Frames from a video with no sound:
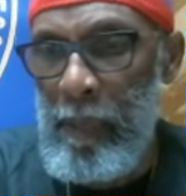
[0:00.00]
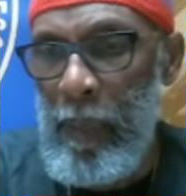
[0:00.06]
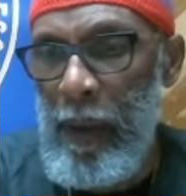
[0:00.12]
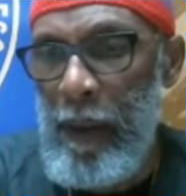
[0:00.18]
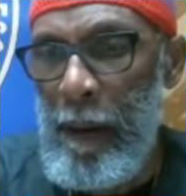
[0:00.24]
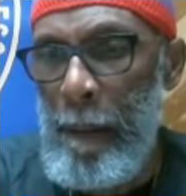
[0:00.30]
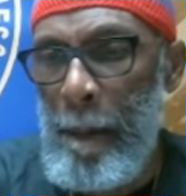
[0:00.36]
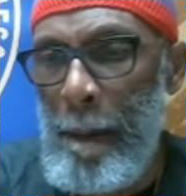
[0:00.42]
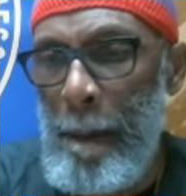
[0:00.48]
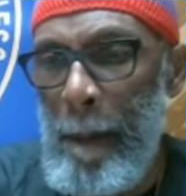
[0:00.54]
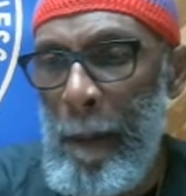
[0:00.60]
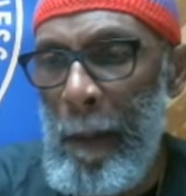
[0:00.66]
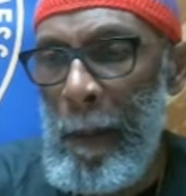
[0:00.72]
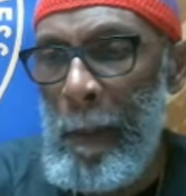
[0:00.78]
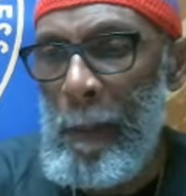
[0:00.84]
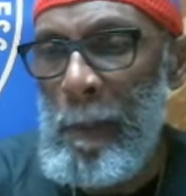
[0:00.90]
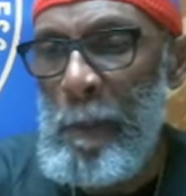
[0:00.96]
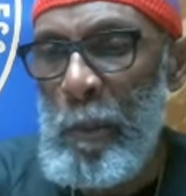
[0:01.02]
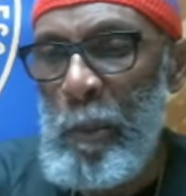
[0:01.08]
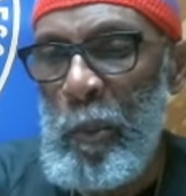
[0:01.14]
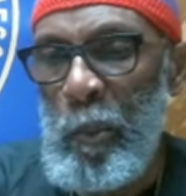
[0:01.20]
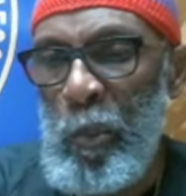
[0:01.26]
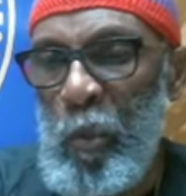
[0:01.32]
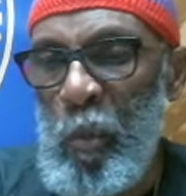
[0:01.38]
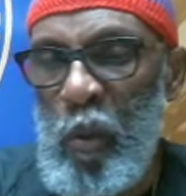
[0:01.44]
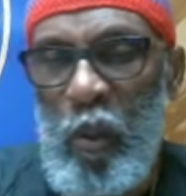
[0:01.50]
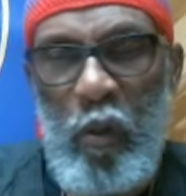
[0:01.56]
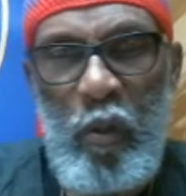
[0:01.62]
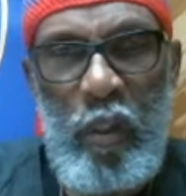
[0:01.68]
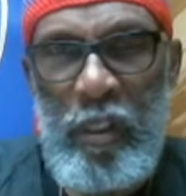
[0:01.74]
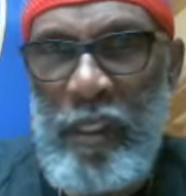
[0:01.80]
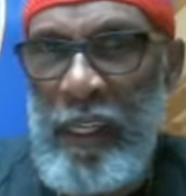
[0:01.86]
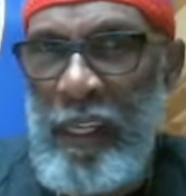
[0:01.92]
Okay? So
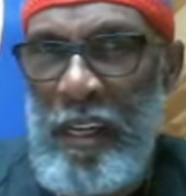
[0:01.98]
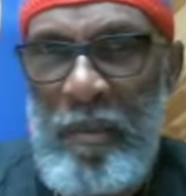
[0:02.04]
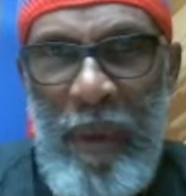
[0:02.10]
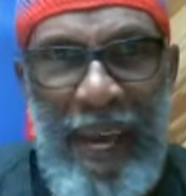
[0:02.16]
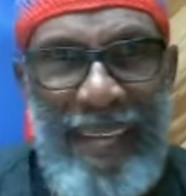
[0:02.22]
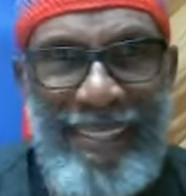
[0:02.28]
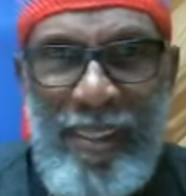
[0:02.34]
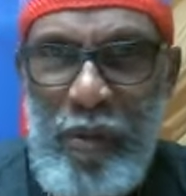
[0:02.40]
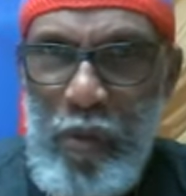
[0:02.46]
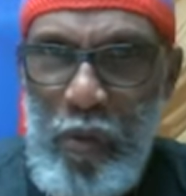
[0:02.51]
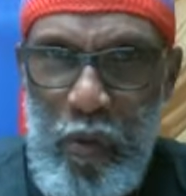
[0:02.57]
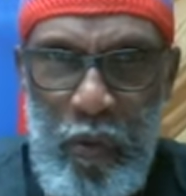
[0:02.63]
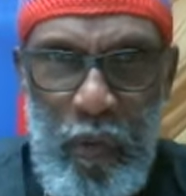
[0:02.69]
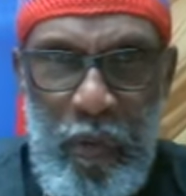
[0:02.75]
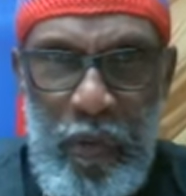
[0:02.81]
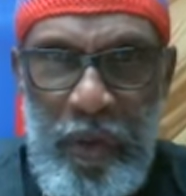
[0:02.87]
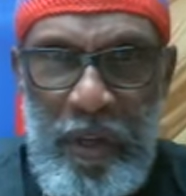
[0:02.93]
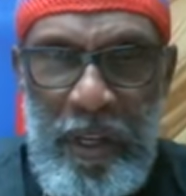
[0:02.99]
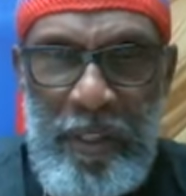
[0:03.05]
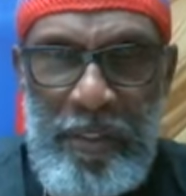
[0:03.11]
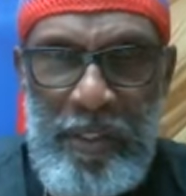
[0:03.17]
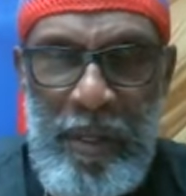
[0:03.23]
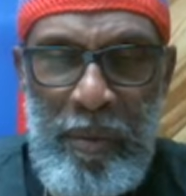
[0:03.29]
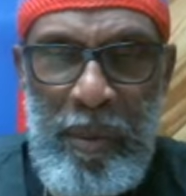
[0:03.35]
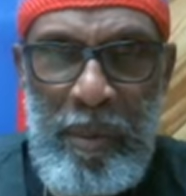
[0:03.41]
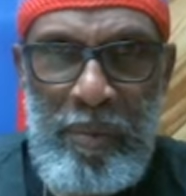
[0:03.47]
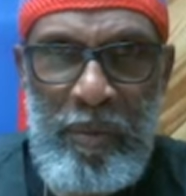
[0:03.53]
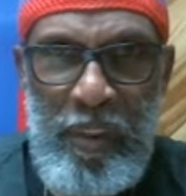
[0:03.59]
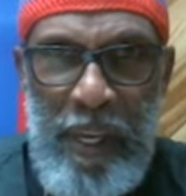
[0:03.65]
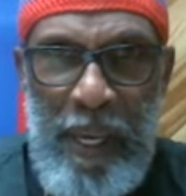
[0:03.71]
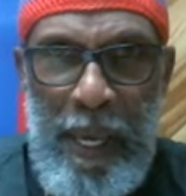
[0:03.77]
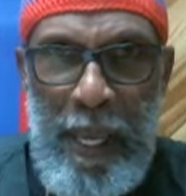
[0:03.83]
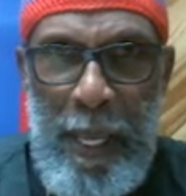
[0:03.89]
the Edomites knew you understand what I'm
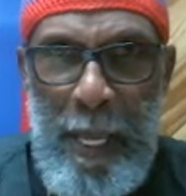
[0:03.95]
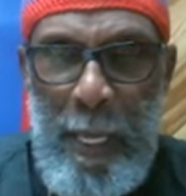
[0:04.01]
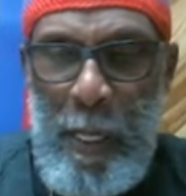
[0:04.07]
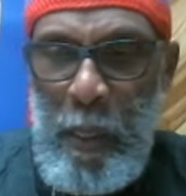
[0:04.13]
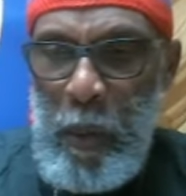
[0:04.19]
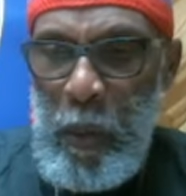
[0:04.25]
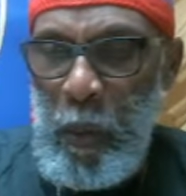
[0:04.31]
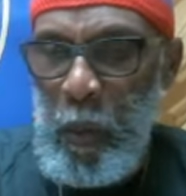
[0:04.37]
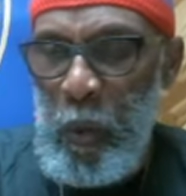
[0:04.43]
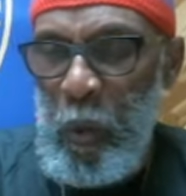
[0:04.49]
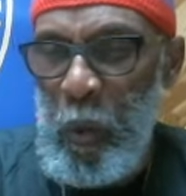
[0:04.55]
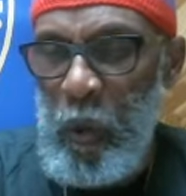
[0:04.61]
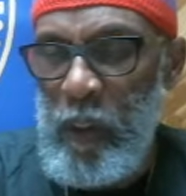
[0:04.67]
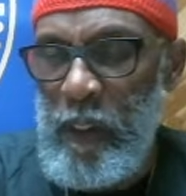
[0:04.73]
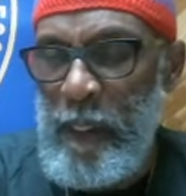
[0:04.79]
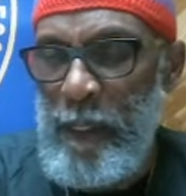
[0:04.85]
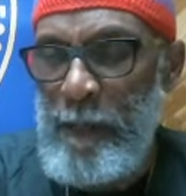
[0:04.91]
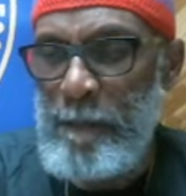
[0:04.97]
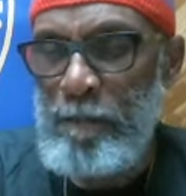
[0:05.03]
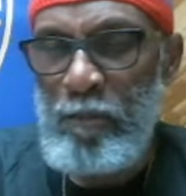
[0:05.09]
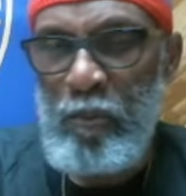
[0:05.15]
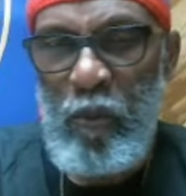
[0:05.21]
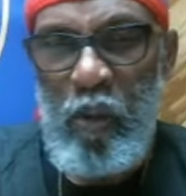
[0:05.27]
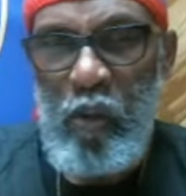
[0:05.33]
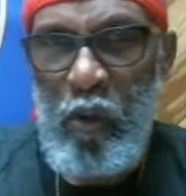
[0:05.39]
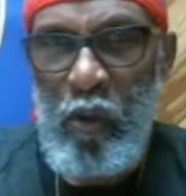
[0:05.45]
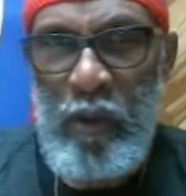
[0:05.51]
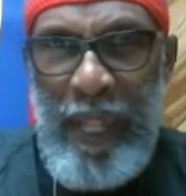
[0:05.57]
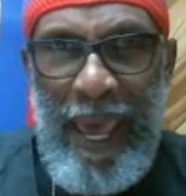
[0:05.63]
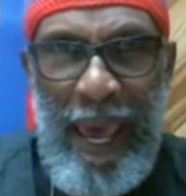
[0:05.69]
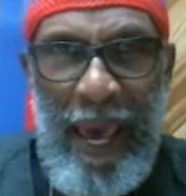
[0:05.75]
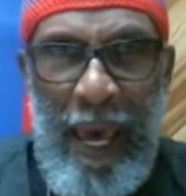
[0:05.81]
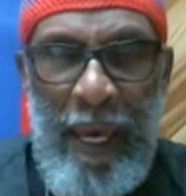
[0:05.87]
saying? See? So
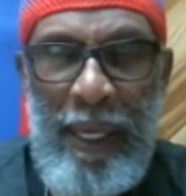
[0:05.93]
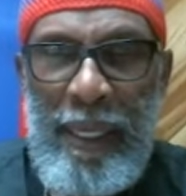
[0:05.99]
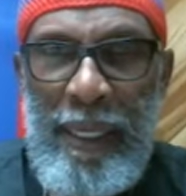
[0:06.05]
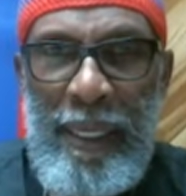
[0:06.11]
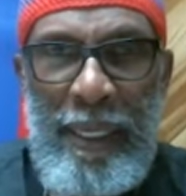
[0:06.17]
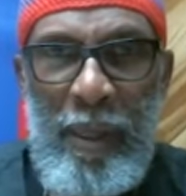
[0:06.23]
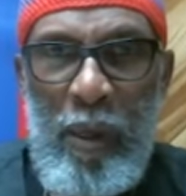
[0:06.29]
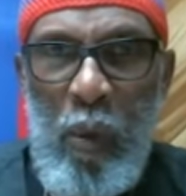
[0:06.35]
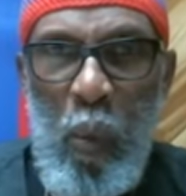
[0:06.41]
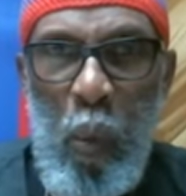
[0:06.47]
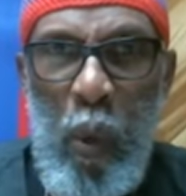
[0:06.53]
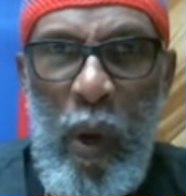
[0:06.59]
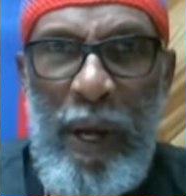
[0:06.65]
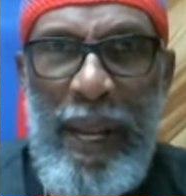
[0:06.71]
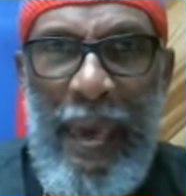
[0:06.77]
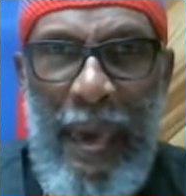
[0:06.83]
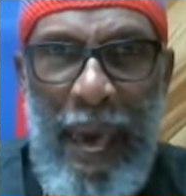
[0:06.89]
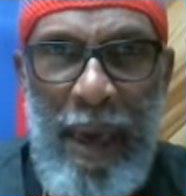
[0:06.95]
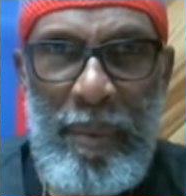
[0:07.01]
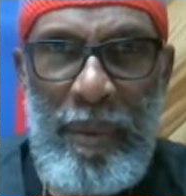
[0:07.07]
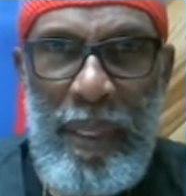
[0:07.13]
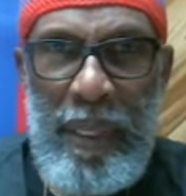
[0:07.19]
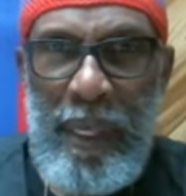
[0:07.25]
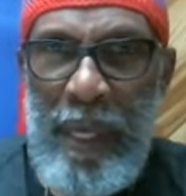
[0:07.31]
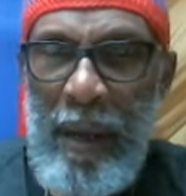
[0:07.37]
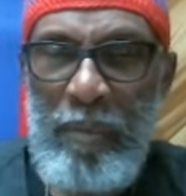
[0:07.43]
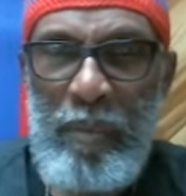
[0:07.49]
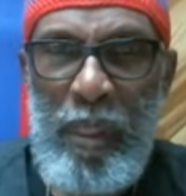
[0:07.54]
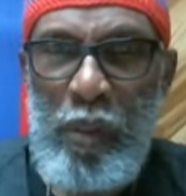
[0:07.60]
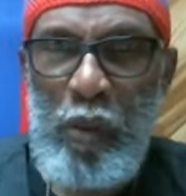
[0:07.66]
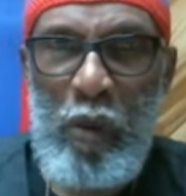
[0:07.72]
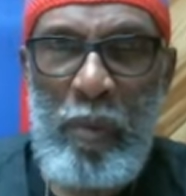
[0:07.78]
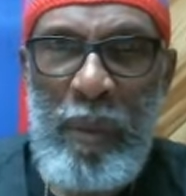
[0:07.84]
now, what happened? And I've
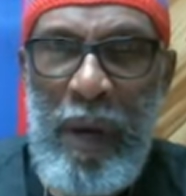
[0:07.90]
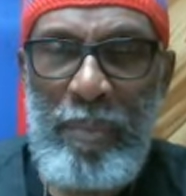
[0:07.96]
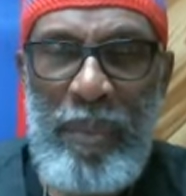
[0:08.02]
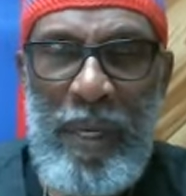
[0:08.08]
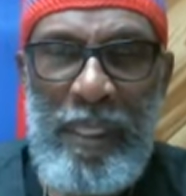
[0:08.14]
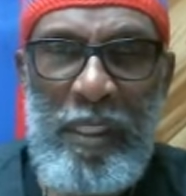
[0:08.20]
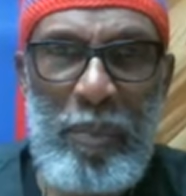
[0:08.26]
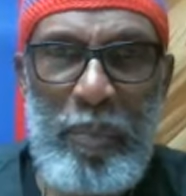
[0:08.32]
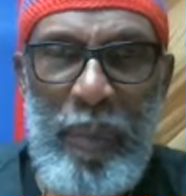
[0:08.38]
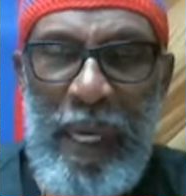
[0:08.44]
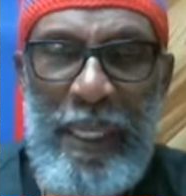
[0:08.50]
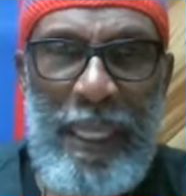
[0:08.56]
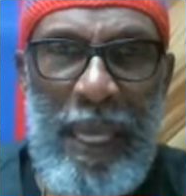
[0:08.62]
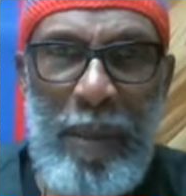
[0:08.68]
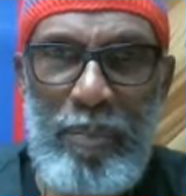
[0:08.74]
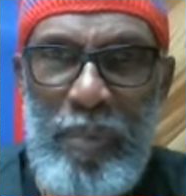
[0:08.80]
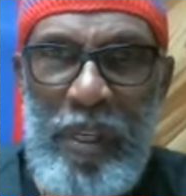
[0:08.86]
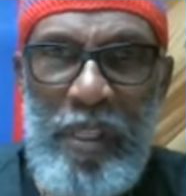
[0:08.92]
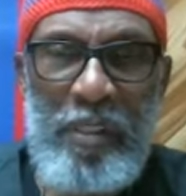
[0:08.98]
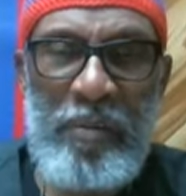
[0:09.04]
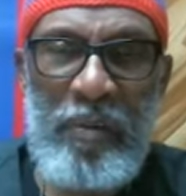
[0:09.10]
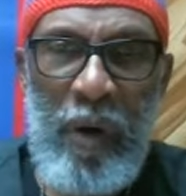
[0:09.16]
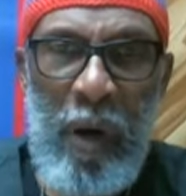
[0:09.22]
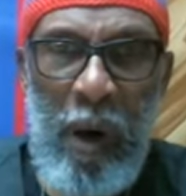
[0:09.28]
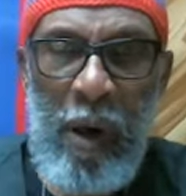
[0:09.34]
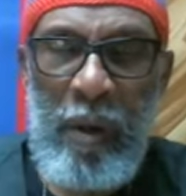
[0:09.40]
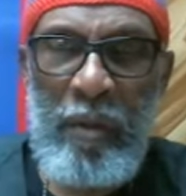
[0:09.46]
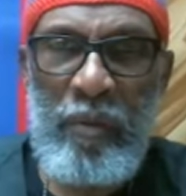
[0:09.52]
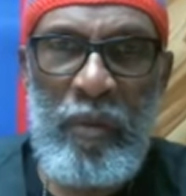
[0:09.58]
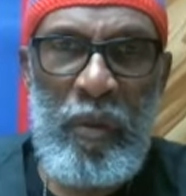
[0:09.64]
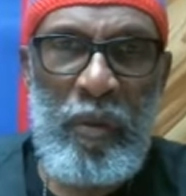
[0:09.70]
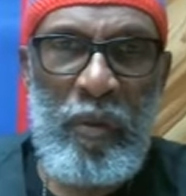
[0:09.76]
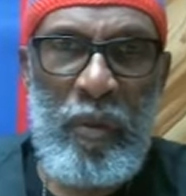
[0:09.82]
been doing my best to paint that picture for all of
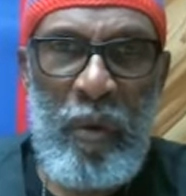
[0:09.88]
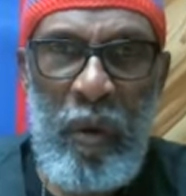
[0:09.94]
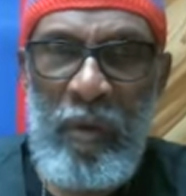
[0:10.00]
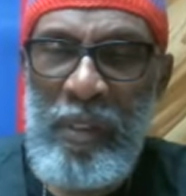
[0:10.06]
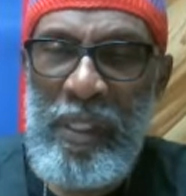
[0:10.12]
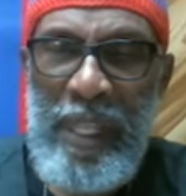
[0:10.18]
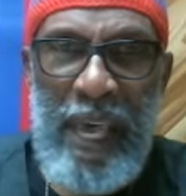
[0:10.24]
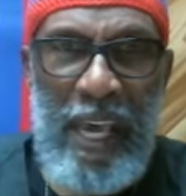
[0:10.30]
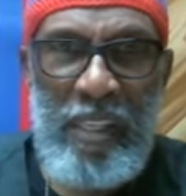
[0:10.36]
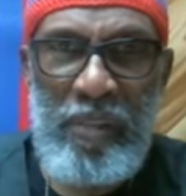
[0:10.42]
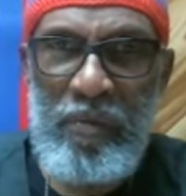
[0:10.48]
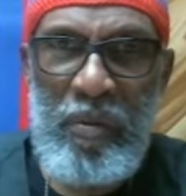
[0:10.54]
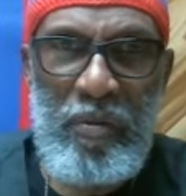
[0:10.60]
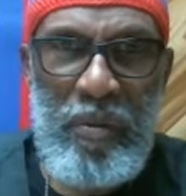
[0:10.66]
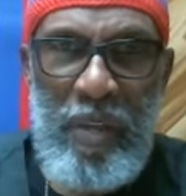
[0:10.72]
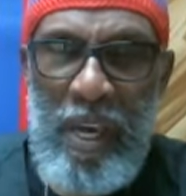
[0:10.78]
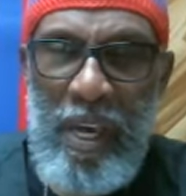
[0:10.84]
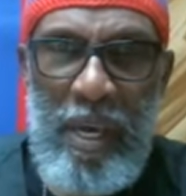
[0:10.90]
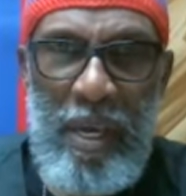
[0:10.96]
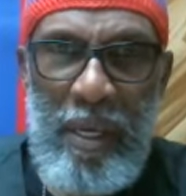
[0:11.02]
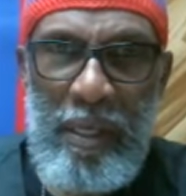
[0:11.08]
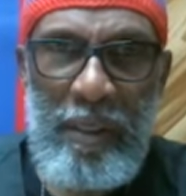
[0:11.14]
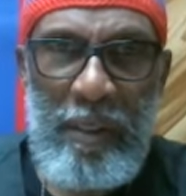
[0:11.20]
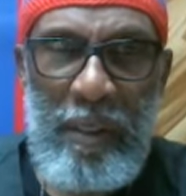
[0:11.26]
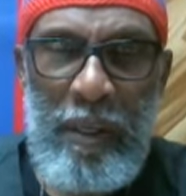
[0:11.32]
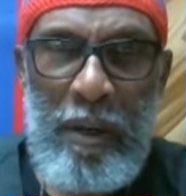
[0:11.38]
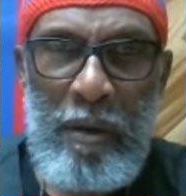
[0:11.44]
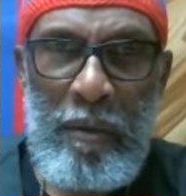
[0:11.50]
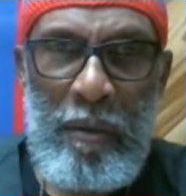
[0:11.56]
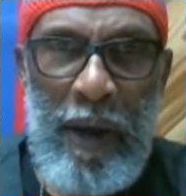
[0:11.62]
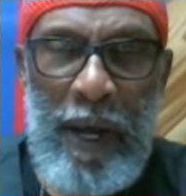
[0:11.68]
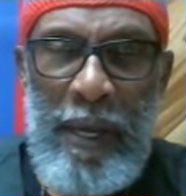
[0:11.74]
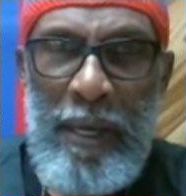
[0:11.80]
you over the last few years,
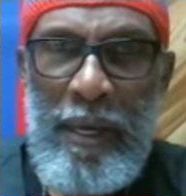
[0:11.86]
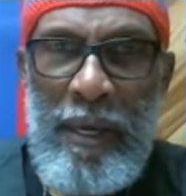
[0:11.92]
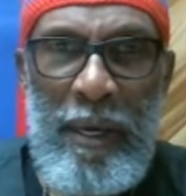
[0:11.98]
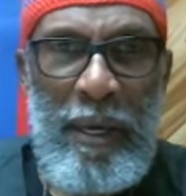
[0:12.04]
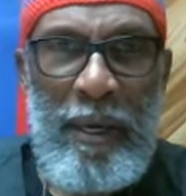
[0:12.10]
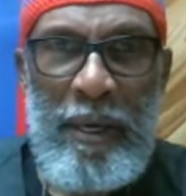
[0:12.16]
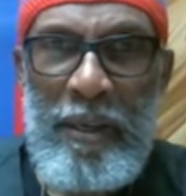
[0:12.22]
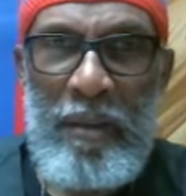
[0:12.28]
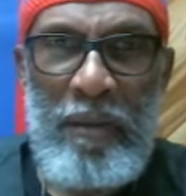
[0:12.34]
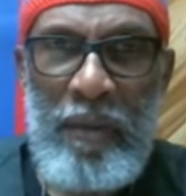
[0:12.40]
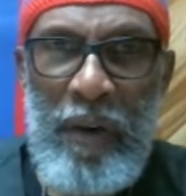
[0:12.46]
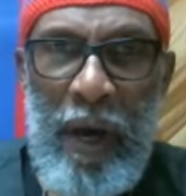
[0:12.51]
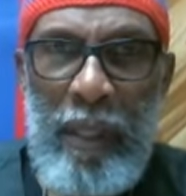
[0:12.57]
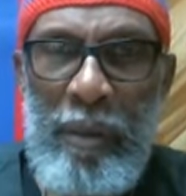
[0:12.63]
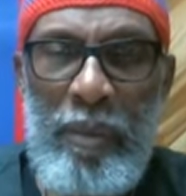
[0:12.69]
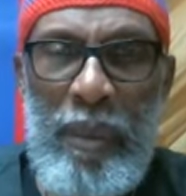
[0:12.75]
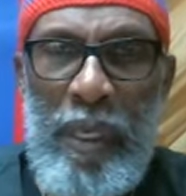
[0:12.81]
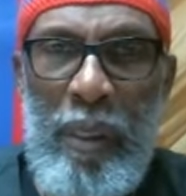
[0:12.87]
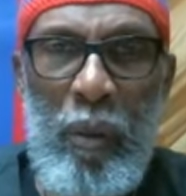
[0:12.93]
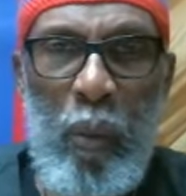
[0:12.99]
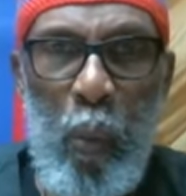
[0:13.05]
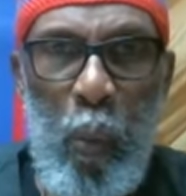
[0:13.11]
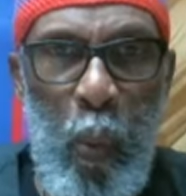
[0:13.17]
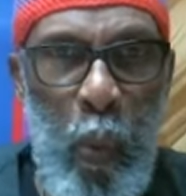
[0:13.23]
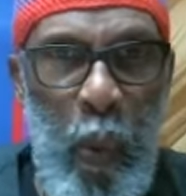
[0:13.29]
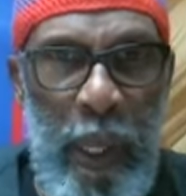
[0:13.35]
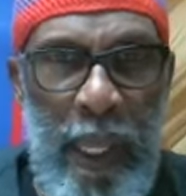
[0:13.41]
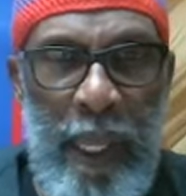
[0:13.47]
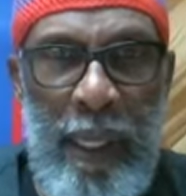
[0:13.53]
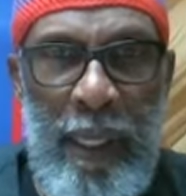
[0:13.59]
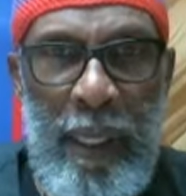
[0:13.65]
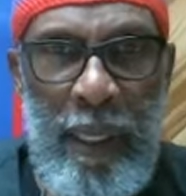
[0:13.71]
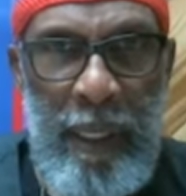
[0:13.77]
right? You follow me?
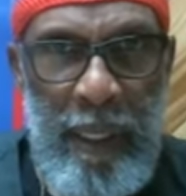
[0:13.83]
When,